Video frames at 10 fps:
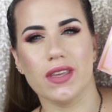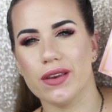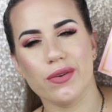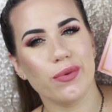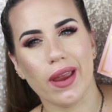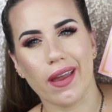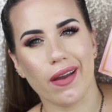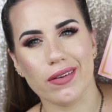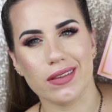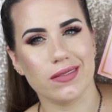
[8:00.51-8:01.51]
seen it
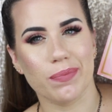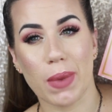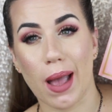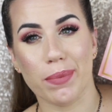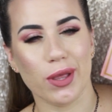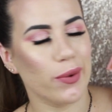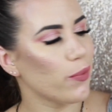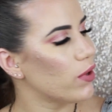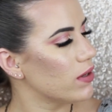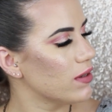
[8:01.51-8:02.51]
around. It's a popular
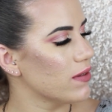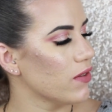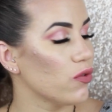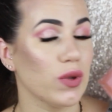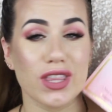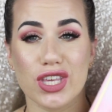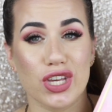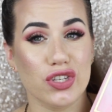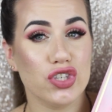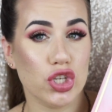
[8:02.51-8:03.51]
one because it's really
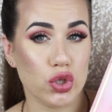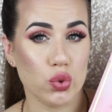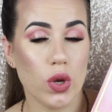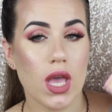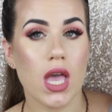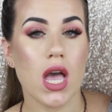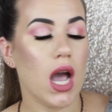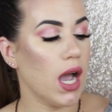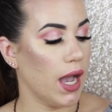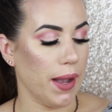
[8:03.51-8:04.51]
good too.
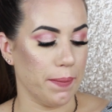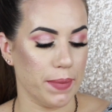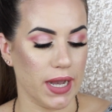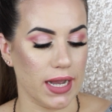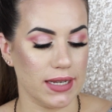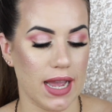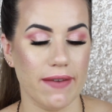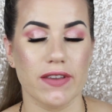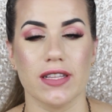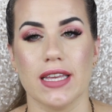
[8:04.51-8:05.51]
But
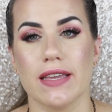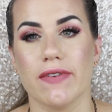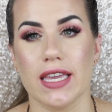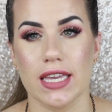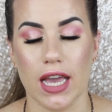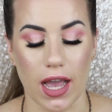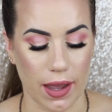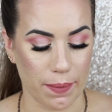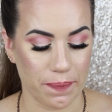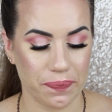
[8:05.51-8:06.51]
I feel like
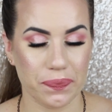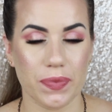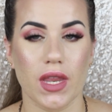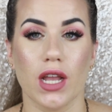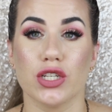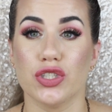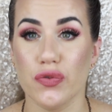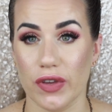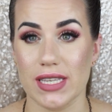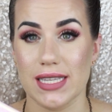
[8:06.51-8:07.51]

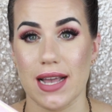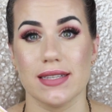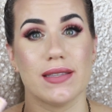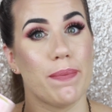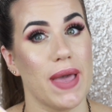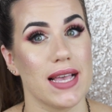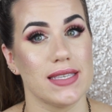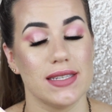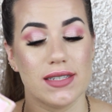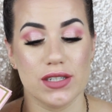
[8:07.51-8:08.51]
Too Faced has the
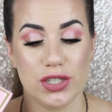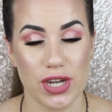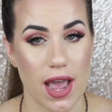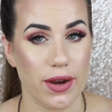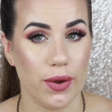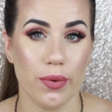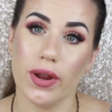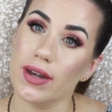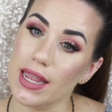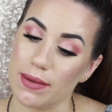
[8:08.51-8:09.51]
best shadow
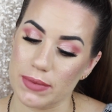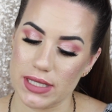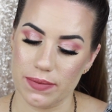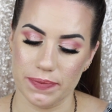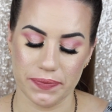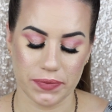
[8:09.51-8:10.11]
names.